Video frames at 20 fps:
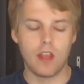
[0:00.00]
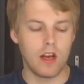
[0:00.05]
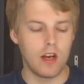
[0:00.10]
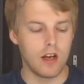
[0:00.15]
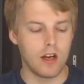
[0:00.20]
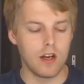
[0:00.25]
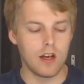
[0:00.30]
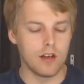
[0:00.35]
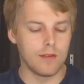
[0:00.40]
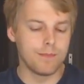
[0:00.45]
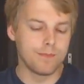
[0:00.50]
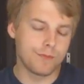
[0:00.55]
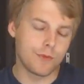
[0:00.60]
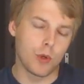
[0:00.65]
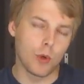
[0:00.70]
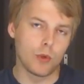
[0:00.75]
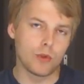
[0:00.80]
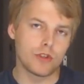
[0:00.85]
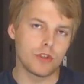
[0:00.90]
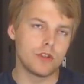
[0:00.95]

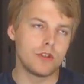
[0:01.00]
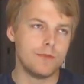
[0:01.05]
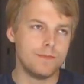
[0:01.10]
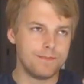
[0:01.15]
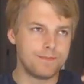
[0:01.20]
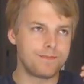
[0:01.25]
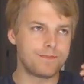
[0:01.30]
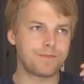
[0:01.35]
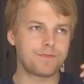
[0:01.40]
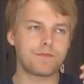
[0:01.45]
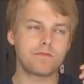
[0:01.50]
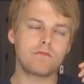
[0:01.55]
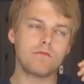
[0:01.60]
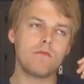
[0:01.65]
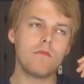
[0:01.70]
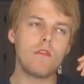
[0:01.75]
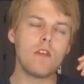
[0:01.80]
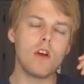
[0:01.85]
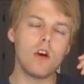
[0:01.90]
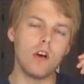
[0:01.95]
Gueuzes.
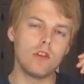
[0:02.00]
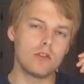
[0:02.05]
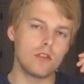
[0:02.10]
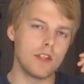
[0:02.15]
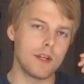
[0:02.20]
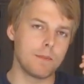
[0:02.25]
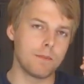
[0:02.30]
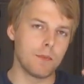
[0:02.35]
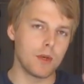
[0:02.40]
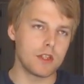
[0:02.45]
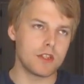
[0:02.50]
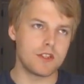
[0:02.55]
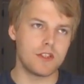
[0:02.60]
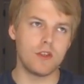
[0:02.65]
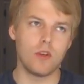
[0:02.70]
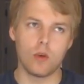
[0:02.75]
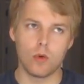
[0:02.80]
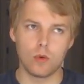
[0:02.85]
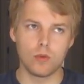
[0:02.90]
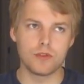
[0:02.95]
Also that musty
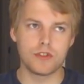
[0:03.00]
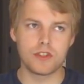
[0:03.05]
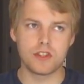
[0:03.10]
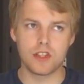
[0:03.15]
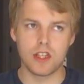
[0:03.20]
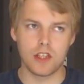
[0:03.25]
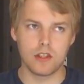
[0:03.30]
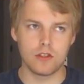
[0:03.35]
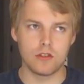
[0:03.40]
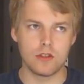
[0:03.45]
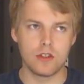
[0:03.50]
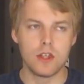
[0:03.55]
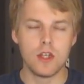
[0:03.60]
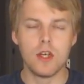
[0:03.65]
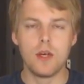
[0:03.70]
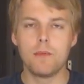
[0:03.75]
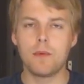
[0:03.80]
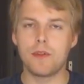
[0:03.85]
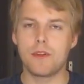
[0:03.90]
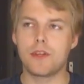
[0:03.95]
old cellar,
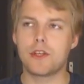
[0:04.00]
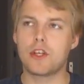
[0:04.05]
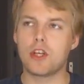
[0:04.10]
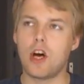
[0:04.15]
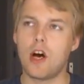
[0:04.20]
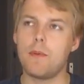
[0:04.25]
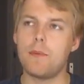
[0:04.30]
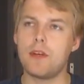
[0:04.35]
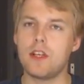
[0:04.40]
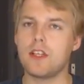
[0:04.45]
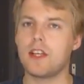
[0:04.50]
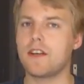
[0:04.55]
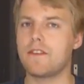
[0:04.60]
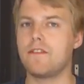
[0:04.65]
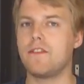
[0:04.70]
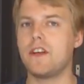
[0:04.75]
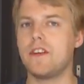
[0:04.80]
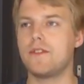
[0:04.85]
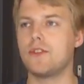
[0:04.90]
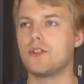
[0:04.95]
but the dominant
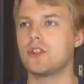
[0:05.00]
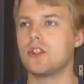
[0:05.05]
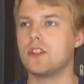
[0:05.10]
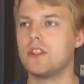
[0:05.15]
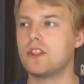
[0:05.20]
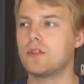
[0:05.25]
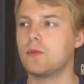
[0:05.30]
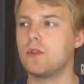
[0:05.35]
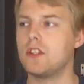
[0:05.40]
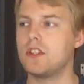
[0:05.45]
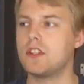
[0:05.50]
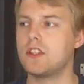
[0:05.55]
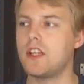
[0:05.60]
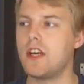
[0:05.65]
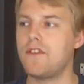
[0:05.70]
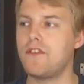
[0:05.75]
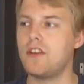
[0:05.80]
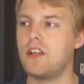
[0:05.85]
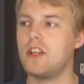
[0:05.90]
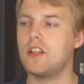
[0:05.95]
flavors on this one is
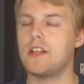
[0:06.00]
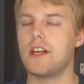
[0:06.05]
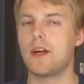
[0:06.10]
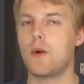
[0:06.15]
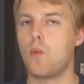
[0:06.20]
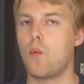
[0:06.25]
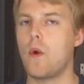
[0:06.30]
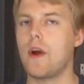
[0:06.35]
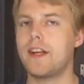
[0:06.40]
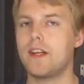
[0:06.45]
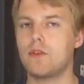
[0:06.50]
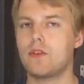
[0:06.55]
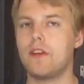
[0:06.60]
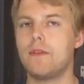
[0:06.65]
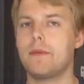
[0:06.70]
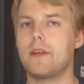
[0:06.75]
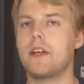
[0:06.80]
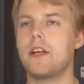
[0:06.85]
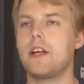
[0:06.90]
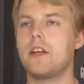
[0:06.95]
definitely white
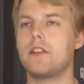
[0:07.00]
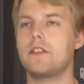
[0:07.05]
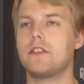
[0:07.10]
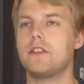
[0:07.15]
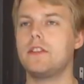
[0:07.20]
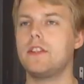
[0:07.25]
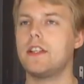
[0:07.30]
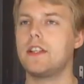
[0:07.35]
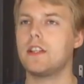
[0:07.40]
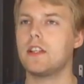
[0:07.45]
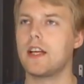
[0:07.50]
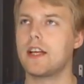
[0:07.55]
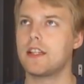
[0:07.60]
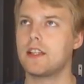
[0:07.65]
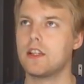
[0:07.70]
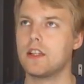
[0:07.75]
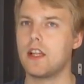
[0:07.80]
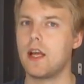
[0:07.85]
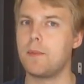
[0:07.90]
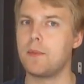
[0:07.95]
grape character and
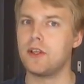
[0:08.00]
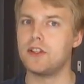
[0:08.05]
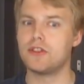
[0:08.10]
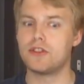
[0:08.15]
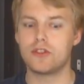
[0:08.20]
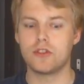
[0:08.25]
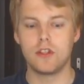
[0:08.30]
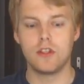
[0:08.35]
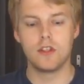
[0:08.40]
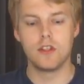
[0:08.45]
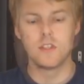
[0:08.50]
lemons.